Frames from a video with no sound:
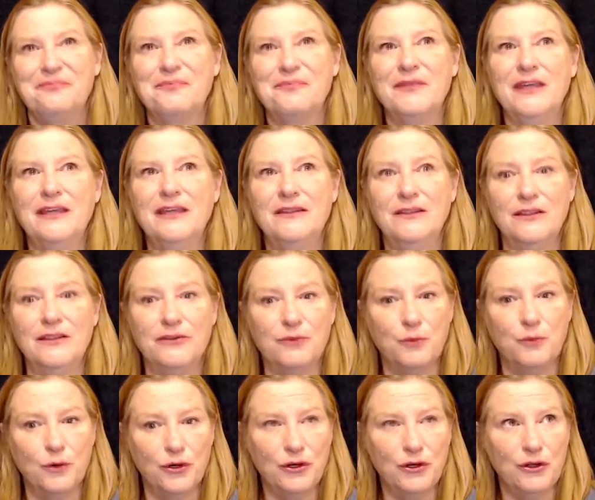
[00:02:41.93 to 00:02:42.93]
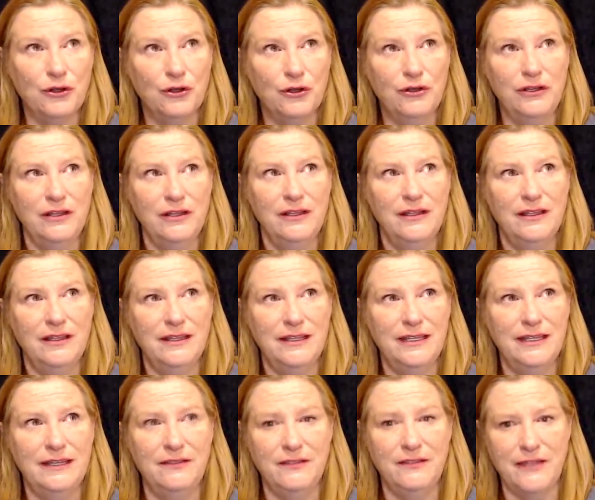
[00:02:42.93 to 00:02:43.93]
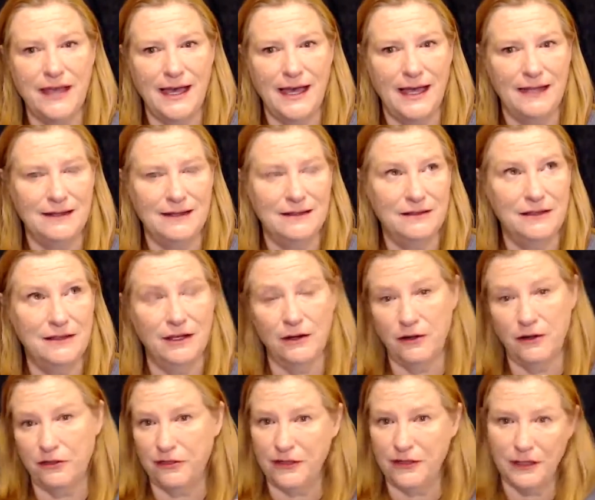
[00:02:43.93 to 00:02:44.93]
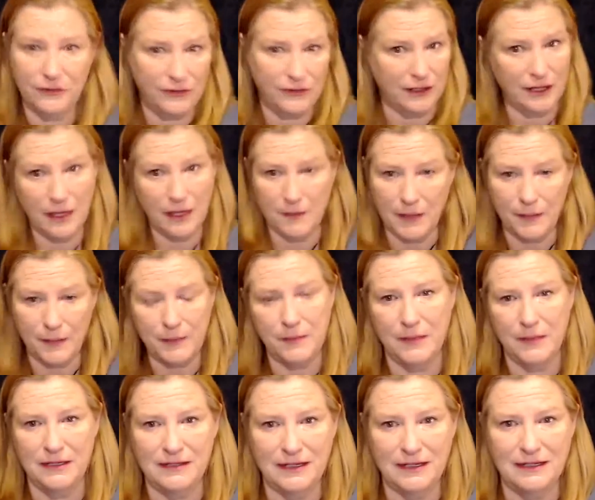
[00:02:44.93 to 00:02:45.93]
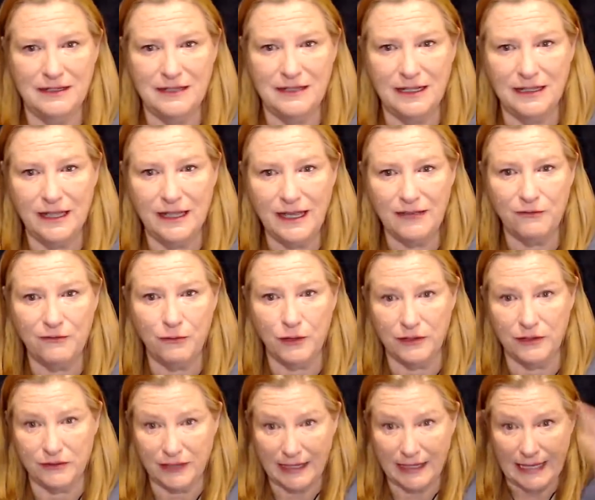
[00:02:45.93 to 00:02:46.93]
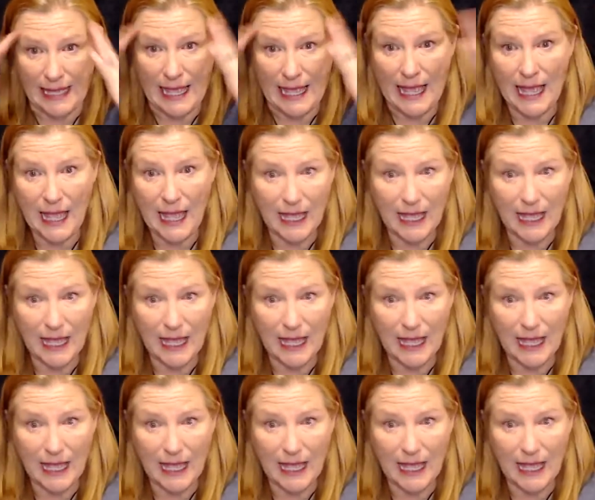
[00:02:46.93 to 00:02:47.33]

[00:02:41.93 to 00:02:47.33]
in this world in that there are things that come up in my day-to-day life where it's like ah